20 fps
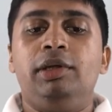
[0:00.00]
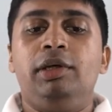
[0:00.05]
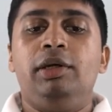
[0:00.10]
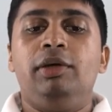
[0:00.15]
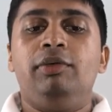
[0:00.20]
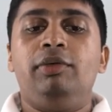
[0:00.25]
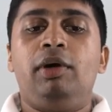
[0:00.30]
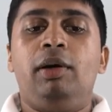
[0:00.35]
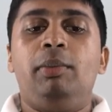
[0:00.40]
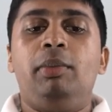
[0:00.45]

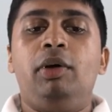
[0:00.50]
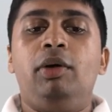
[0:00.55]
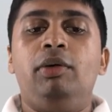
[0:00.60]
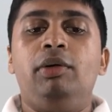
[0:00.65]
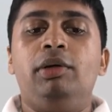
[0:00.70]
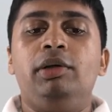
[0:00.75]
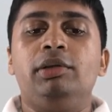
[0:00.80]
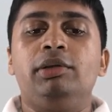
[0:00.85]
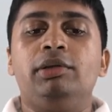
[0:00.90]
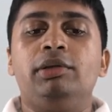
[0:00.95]
If
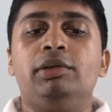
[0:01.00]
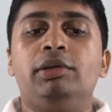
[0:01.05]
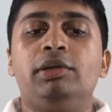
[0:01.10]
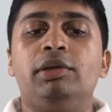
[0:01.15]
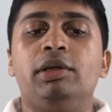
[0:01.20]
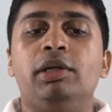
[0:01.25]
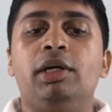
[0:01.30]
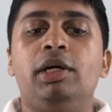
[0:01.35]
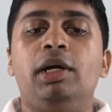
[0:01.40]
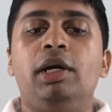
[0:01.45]
amount is
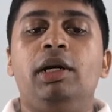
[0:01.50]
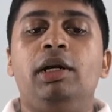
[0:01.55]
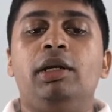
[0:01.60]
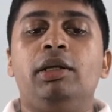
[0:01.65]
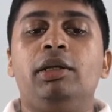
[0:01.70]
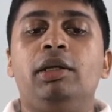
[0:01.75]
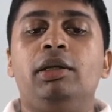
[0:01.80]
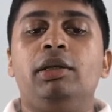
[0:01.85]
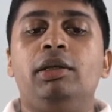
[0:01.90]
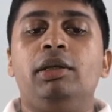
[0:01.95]
greater
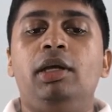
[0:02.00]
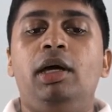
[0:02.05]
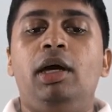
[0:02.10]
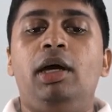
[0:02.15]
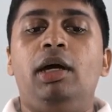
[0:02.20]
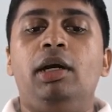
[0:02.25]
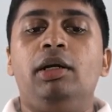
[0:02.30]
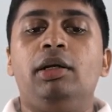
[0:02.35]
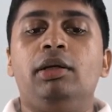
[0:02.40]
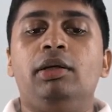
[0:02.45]
than
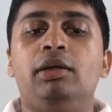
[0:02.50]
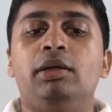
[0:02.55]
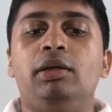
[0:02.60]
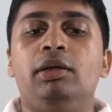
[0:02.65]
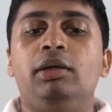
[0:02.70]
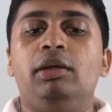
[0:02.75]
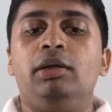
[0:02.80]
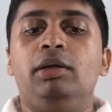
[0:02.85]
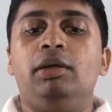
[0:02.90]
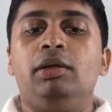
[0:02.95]
that,
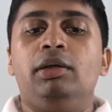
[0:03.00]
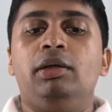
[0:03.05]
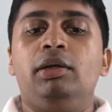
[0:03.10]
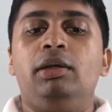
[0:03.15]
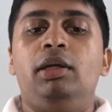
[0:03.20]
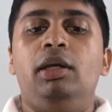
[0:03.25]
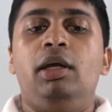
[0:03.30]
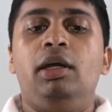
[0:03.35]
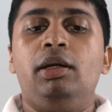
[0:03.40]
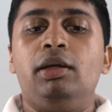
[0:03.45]

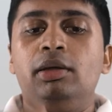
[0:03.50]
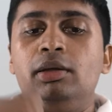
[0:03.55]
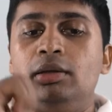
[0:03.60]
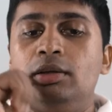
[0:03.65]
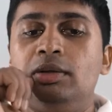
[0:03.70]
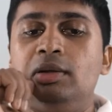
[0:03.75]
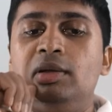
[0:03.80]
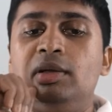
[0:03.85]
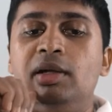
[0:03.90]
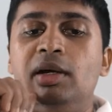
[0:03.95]

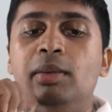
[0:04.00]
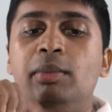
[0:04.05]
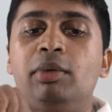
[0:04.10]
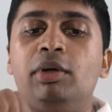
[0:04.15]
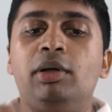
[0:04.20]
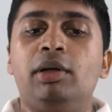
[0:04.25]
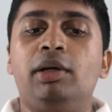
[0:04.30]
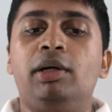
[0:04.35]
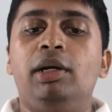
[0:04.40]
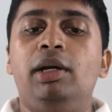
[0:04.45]
then I'm
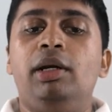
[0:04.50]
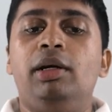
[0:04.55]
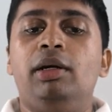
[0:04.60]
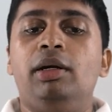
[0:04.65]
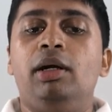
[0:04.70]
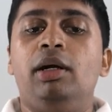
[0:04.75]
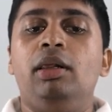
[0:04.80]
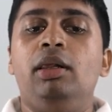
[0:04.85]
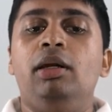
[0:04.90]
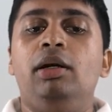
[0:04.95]
going to create an
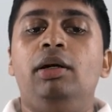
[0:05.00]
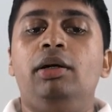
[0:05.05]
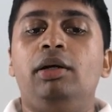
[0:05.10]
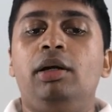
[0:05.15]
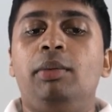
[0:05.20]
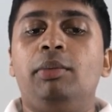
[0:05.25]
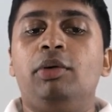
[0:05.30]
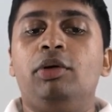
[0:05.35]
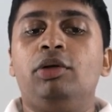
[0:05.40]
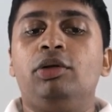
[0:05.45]
alert.
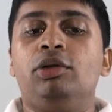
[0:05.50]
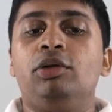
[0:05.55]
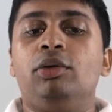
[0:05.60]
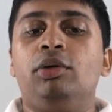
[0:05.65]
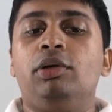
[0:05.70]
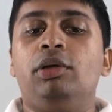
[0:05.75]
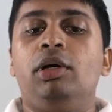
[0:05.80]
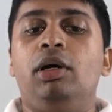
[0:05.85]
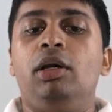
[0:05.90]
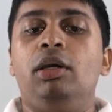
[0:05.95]
I'm going to show
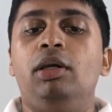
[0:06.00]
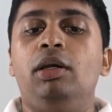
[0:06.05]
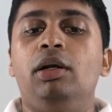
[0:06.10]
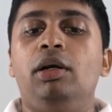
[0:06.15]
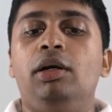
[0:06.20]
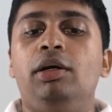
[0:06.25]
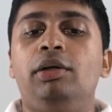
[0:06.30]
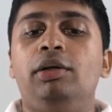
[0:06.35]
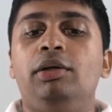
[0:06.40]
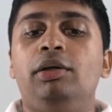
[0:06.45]
an
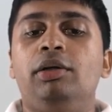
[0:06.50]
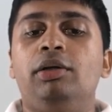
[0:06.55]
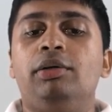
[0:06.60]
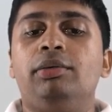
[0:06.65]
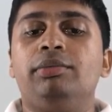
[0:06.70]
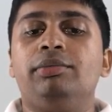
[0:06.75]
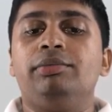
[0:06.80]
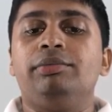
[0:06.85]
alert here.